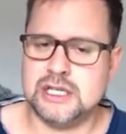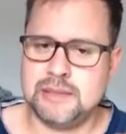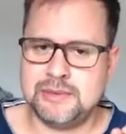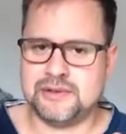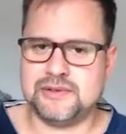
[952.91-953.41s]
let
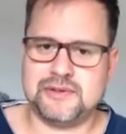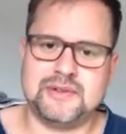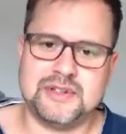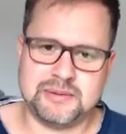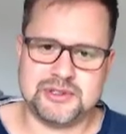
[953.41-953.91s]
me
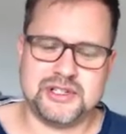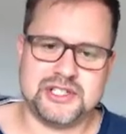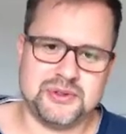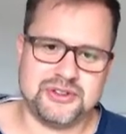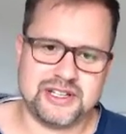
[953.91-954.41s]
demonstrate
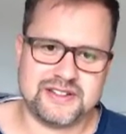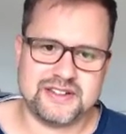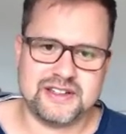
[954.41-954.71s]
two things.